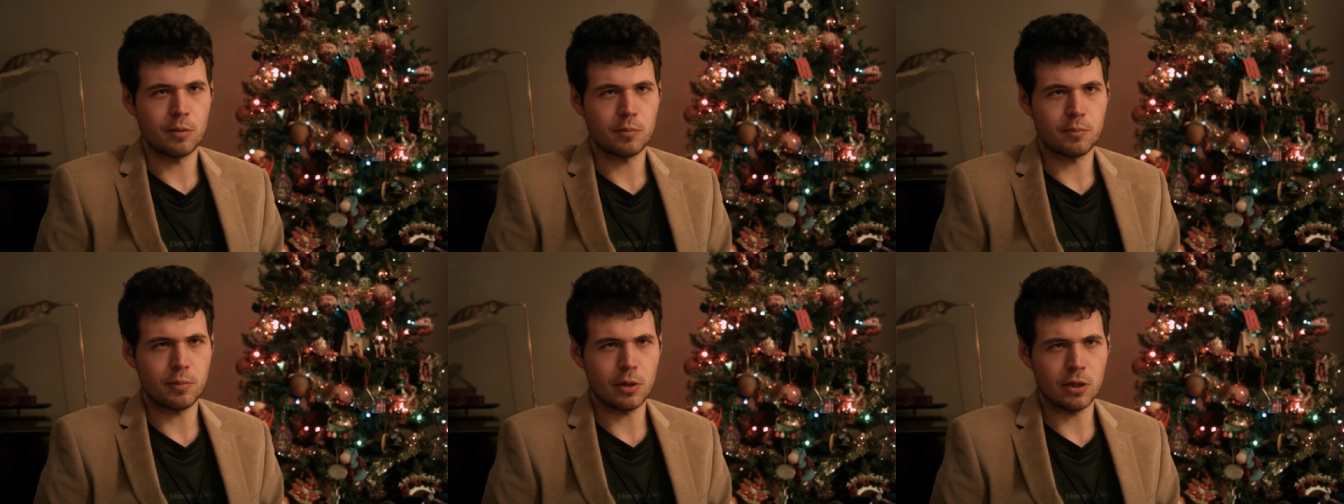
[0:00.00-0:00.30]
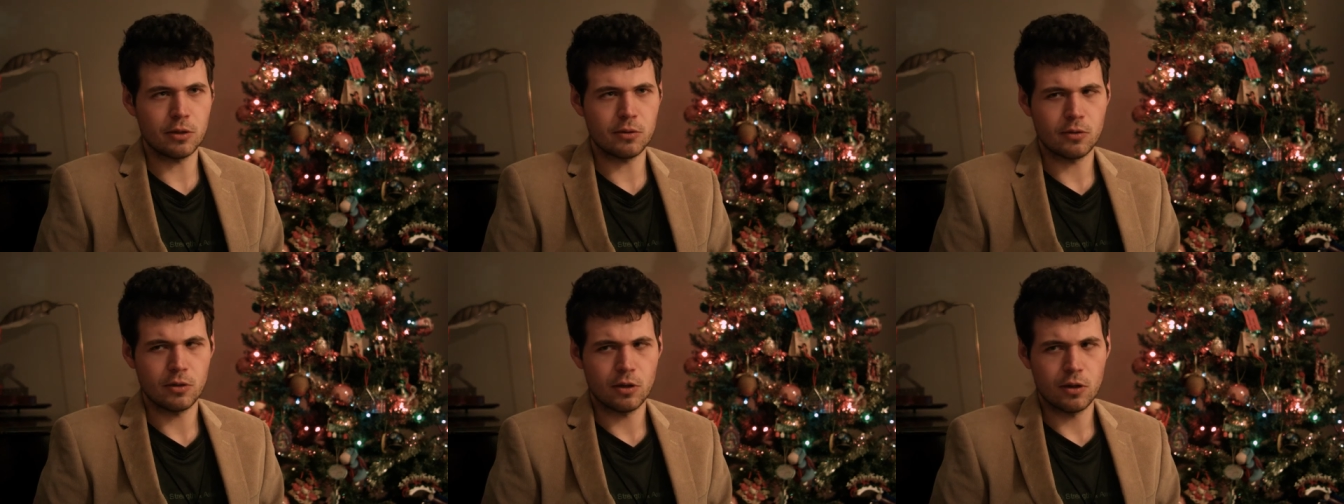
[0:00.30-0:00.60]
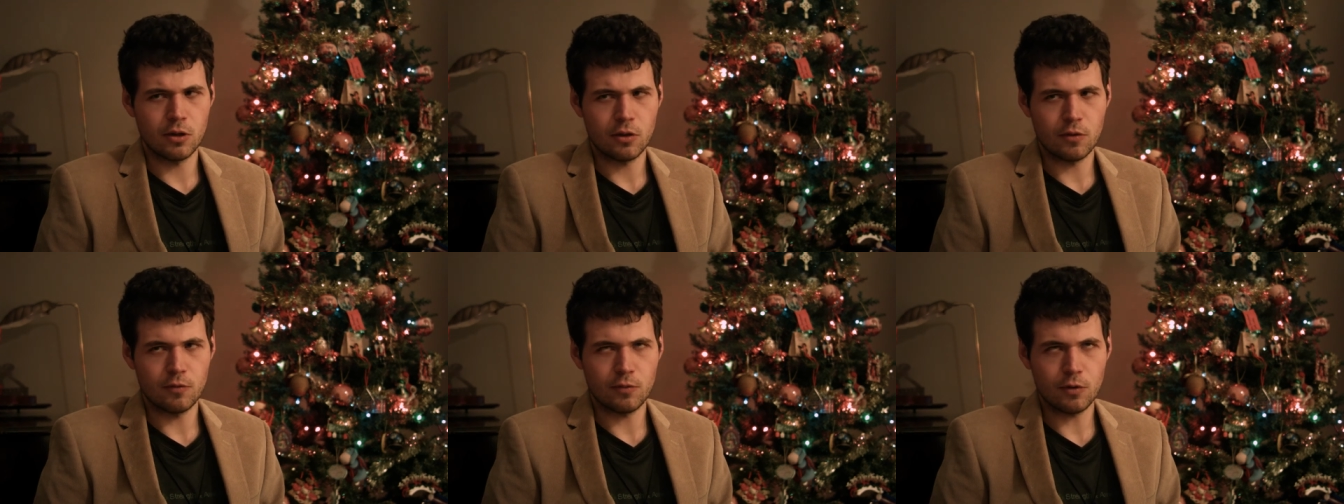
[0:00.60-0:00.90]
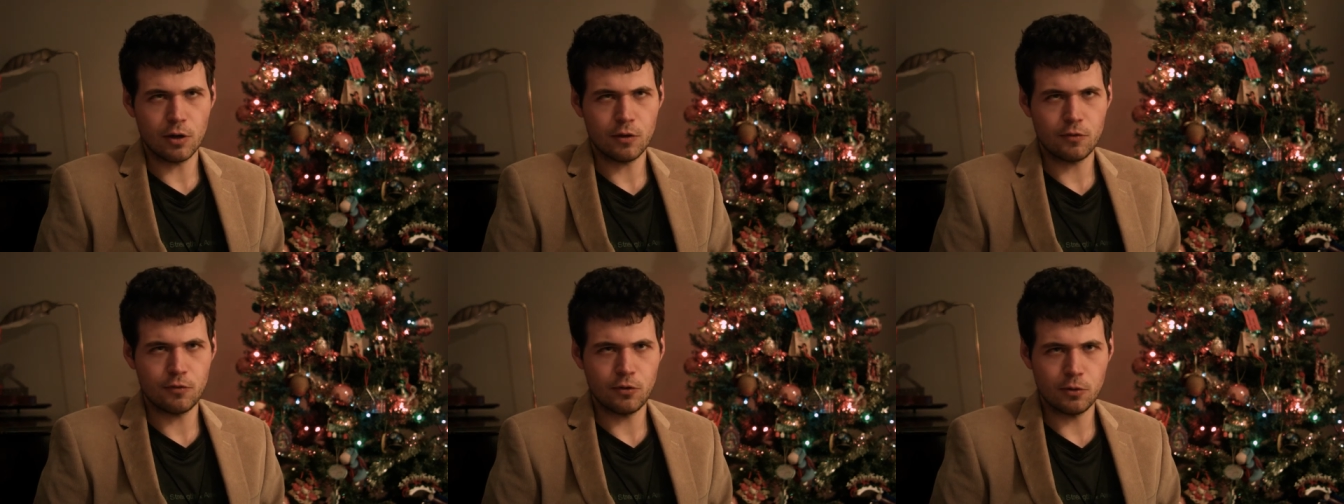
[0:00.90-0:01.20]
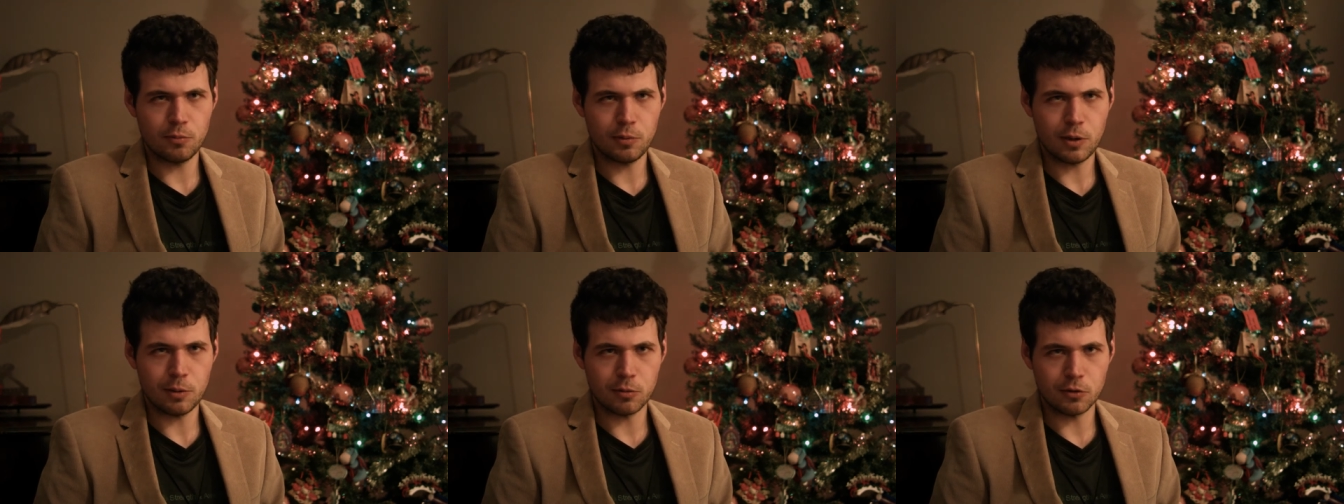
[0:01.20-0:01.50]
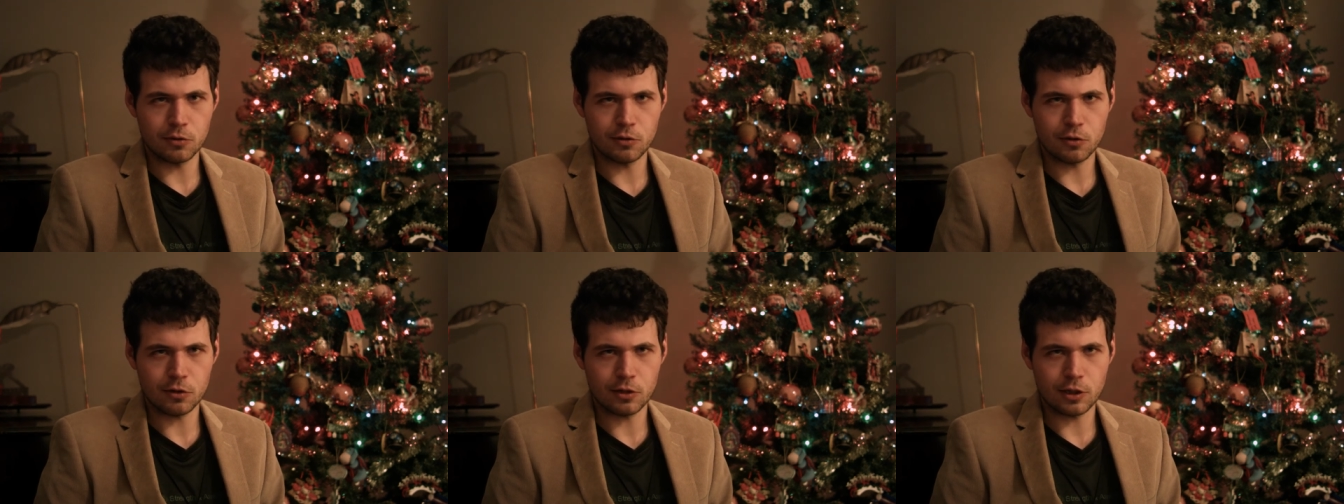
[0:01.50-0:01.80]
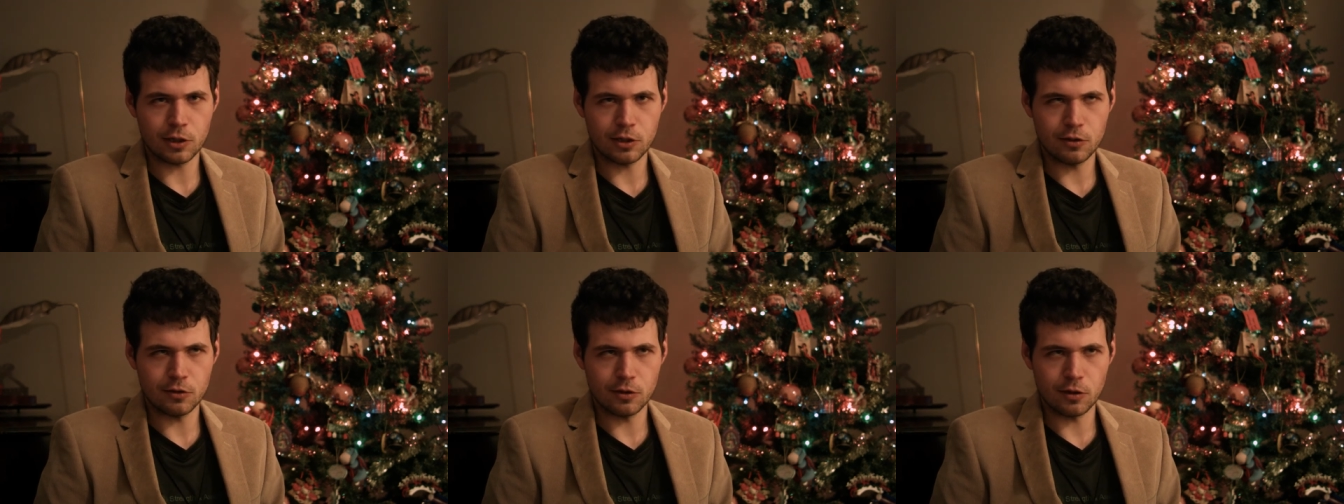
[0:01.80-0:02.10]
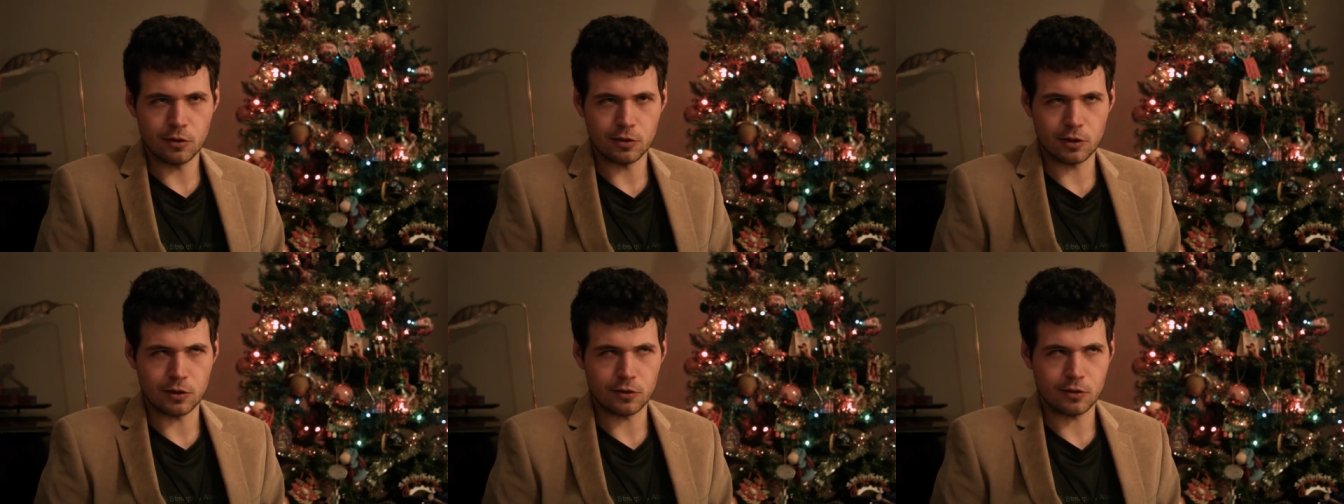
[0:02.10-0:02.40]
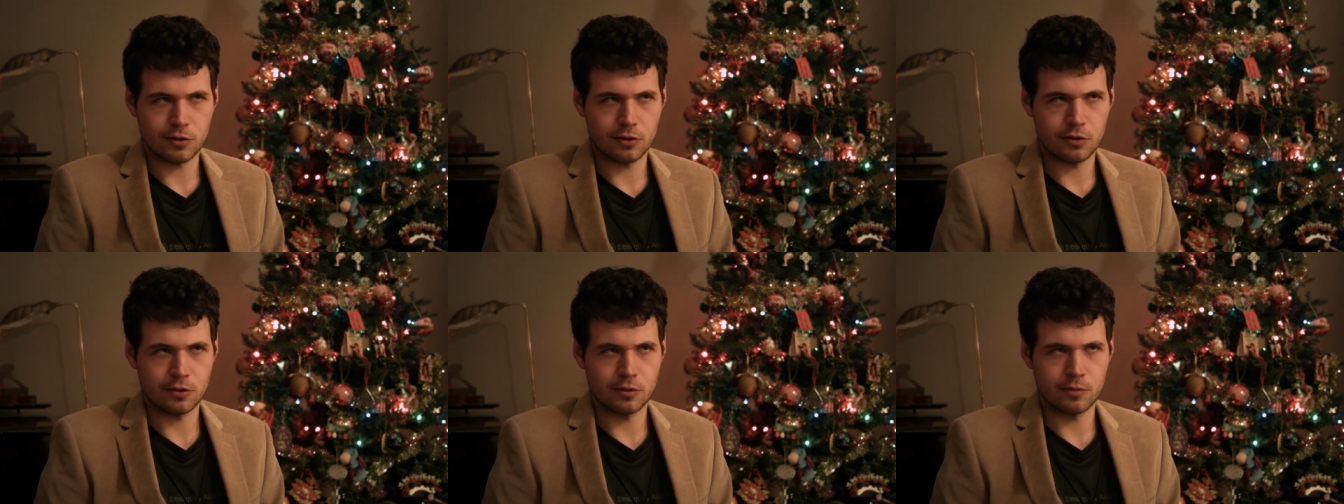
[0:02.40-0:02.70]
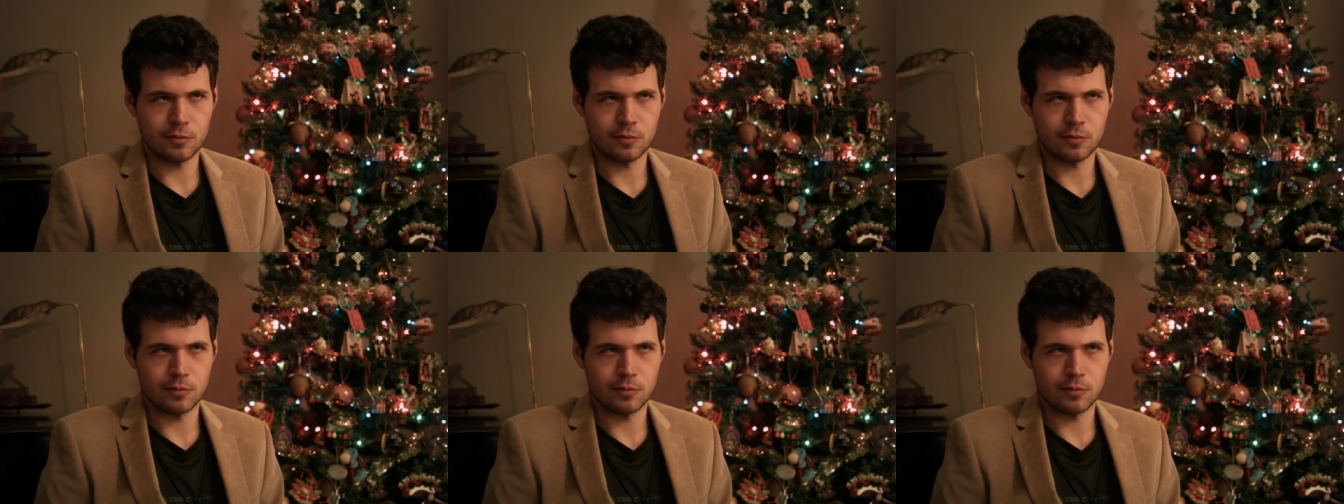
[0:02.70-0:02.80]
but very few people took any notice.